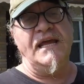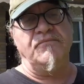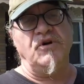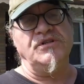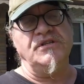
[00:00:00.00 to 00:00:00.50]

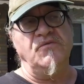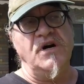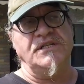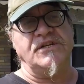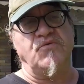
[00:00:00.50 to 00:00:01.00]
person who
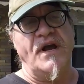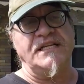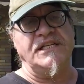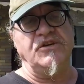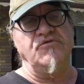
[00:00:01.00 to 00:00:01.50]
wants to
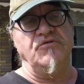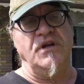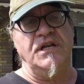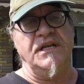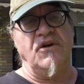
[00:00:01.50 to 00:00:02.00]
rent a
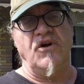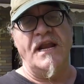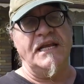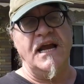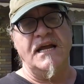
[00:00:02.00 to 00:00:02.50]
unit or
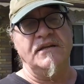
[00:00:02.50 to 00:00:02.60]
any kind